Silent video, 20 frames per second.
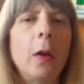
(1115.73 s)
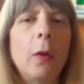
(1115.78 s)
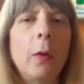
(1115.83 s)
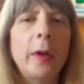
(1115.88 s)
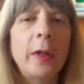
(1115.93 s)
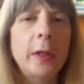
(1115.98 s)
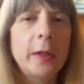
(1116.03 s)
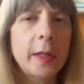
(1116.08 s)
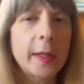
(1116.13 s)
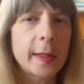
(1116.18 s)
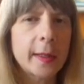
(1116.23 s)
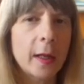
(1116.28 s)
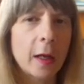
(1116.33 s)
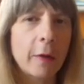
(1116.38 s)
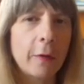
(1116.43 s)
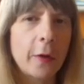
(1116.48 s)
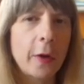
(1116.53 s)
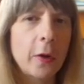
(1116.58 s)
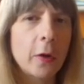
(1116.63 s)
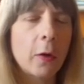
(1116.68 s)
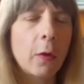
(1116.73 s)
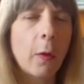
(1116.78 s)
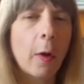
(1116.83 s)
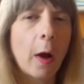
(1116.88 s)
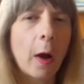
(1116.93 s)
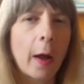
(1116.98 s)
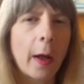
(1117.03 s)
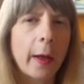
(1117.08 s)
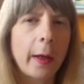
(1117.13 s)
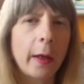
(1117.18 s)
When you discover your
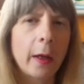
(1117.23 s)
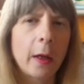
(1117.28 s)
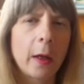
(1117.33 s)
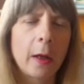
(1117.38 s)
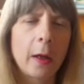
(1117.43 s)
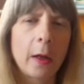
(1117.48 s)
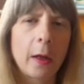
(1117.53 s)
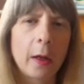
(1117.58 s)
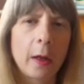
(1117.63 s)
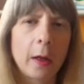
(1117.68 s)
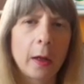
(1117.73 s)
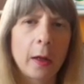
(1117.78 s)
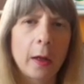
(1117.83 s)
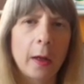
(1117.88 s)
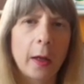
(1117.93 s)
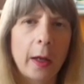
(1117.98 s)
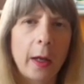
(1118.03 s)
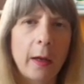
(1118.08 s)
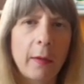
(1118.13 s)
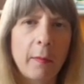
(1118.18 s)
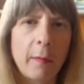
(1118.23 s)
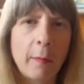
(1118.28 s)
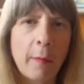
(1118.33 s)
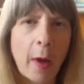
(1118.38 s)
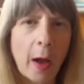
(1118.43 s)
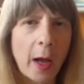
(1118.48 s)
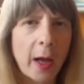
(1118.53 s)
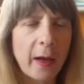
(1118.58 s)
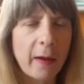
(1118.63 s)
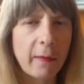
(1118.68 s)
why, it
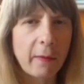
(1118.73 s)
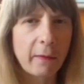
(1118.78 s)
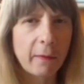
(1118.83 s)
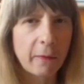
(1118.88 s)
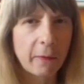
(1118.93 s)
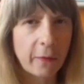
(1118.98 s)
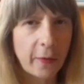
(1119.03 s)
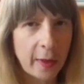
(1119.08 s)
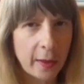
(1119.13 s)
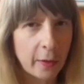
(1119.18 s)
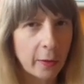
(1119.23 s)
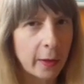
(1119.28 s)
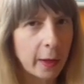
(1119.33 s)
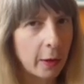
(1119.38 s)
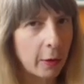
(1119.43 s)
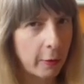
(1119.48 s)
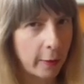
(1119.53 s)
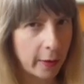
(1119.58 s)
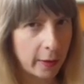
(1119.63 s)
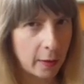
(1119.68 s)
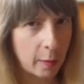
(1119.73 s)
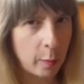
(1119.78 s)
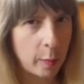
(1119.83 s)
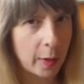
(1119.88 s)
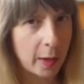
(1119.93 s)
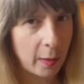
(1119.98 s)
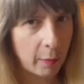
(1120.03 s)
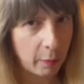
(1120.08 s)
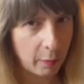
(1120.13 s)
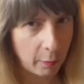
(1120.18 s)
might feel
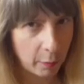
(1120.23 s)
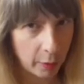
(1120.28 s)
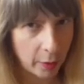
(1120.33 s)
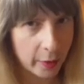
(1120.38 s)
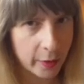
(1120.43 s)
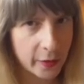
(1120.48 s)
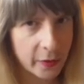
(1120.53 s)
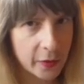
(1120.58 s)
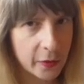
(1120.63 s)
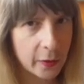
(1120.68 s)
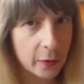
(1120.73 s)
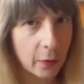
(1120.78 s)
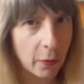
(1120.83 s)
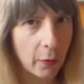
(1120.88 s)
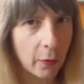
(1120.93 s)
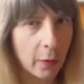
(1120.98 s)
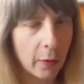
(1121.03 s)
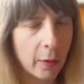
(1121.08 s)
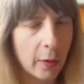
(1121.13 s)
incredibly personal,